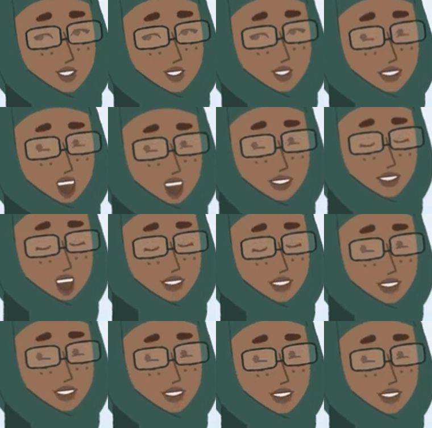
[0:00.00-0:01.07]
Sometimes
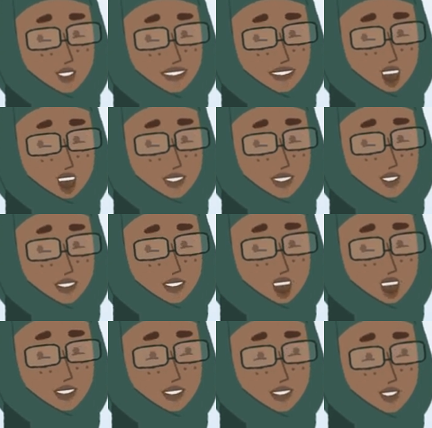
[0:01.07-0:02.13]
customers give us negative
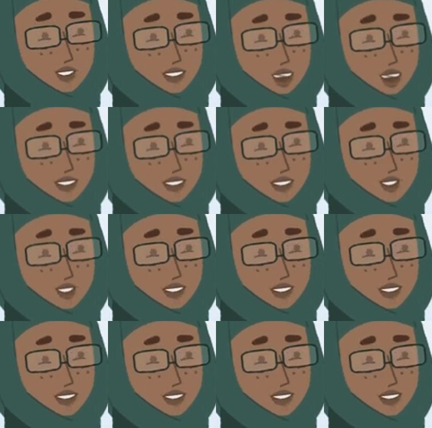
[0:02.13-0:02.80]
seller feedback